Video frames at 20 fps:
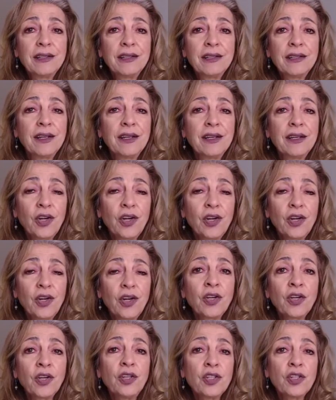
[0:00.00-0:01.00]
her
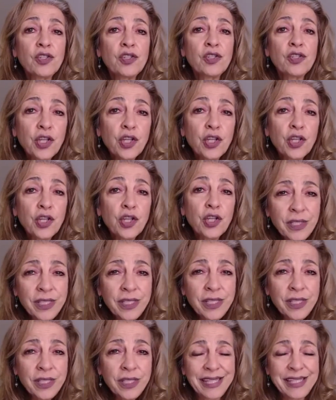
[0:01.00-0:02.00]
securities
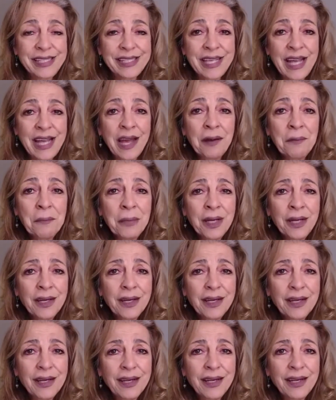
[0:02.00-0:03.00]
exam
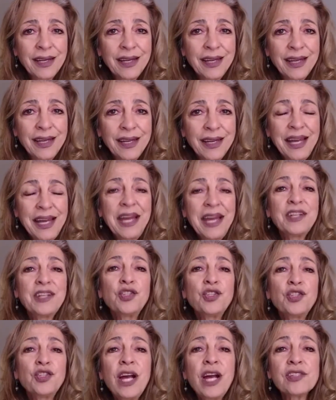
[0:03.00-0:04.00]
and she
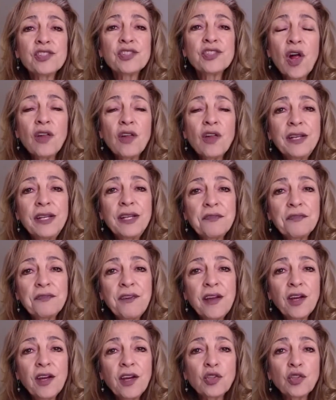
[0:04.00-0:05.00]
has already
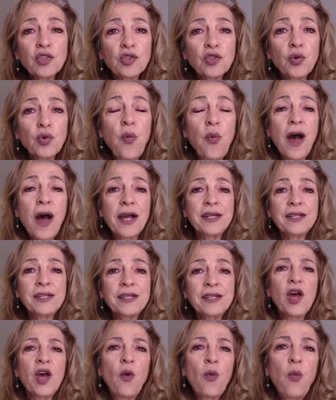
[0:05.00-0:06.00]
failed twice.
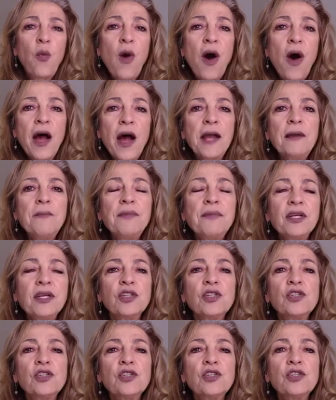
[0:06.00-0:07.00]
Why? Because
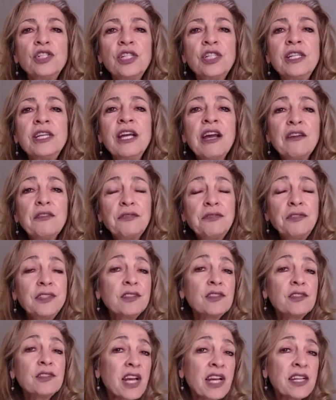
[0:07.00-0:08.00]
she feels
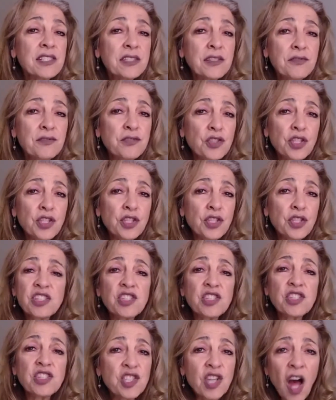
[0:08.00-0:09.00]
as if she is
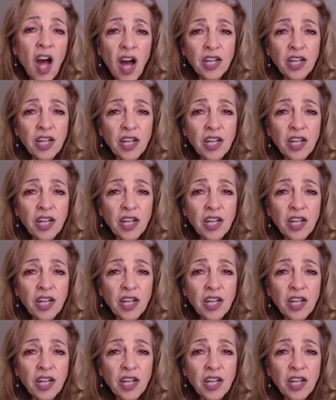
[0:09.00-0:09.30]
stuck.